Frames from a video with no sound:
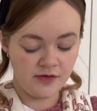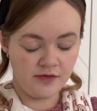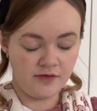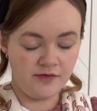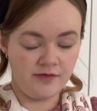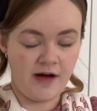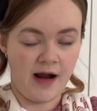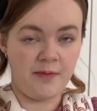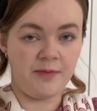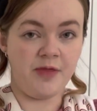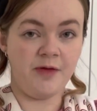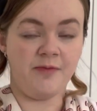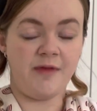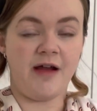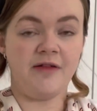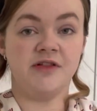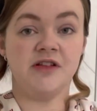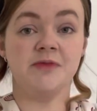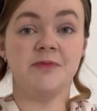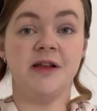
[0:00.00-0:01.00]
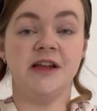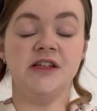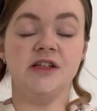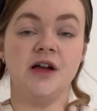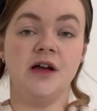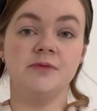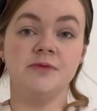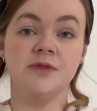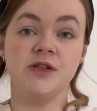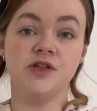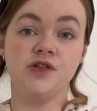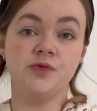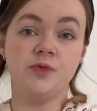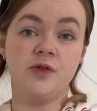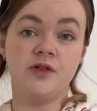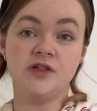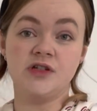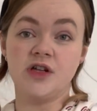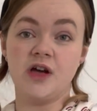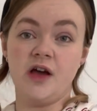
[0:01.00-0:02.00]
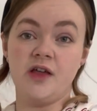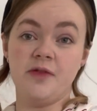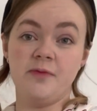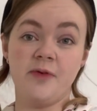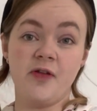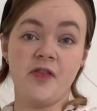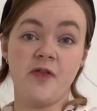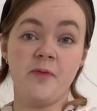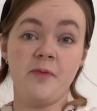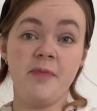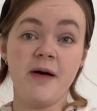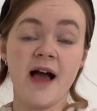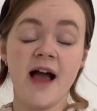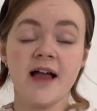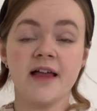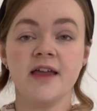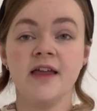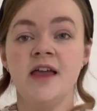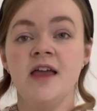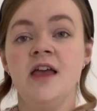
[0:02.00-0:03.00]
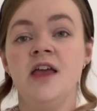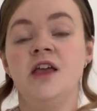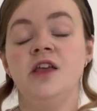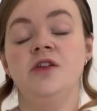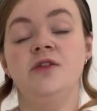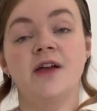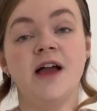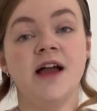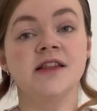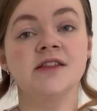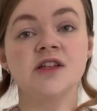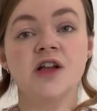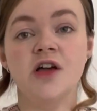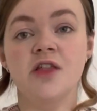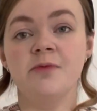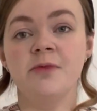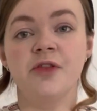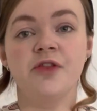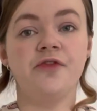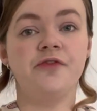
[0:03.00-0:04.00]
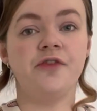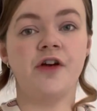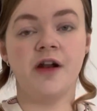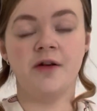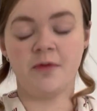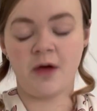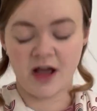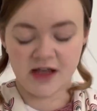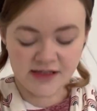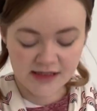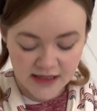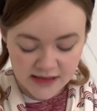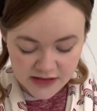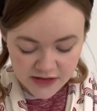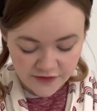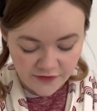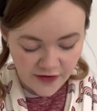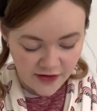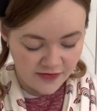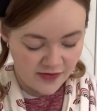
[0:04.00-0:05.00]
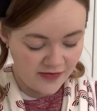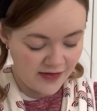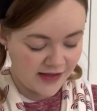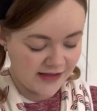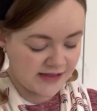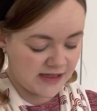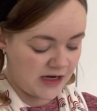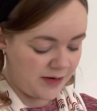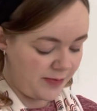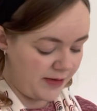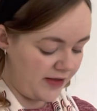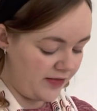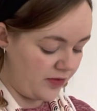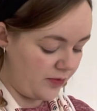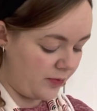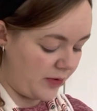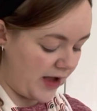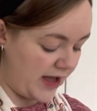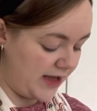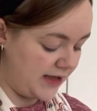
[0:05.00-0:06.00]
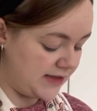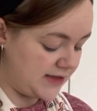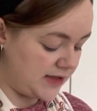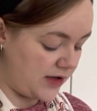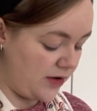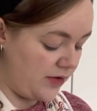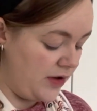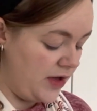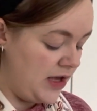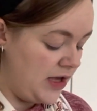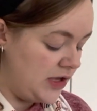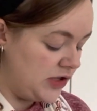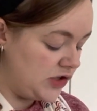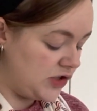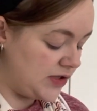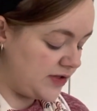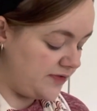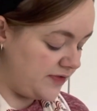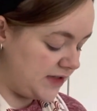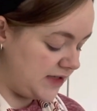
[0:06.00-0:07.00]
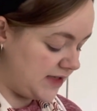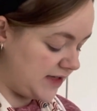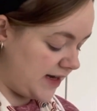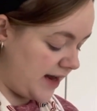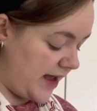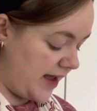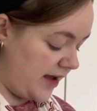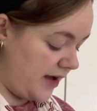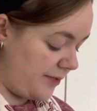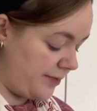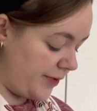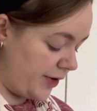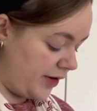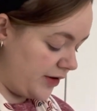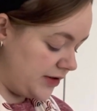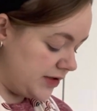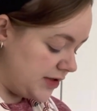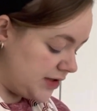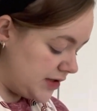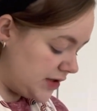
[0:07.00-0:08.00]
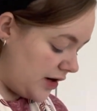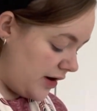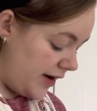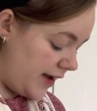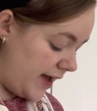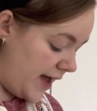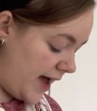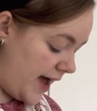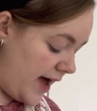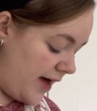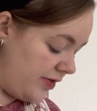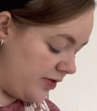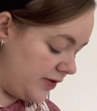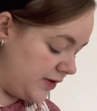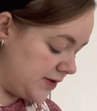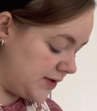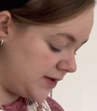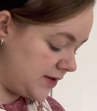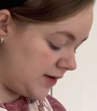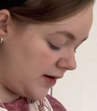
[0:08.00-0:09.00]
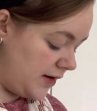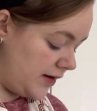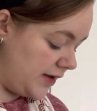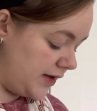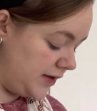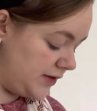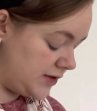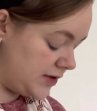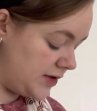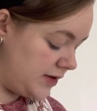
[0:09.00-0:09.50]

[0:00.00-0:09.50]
wrap them around as many times as you want, tie them at the back. You can tie them at the front. I tend to find that that's going to be in the way, so just for today I'm going to tie it at the side.